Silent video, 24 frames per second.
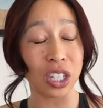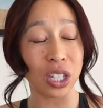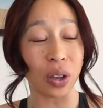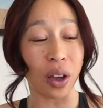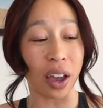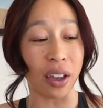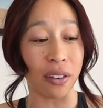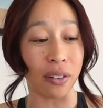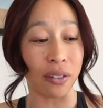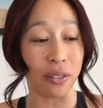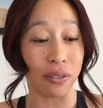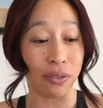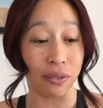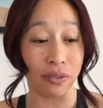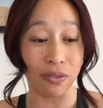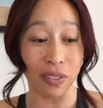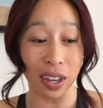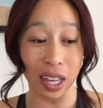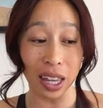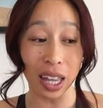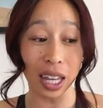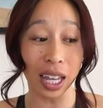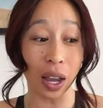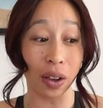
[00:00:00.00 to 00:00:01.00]
So I
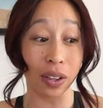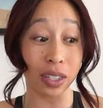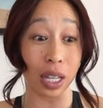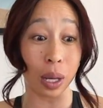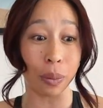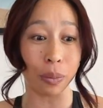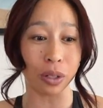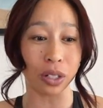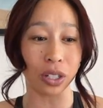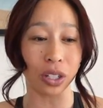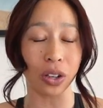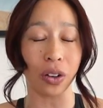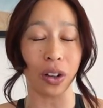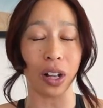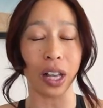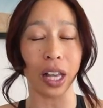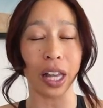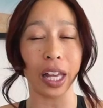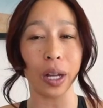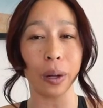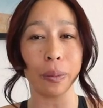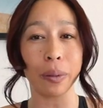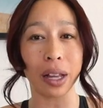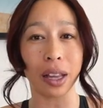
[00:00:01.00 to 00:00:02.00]
feel like I was able to go a
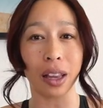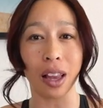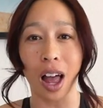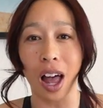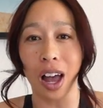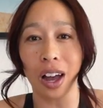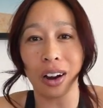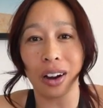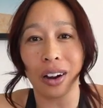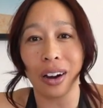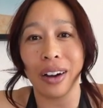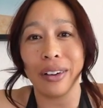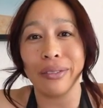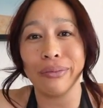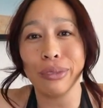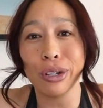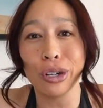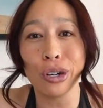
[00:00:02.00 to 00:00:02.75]
little bit longer.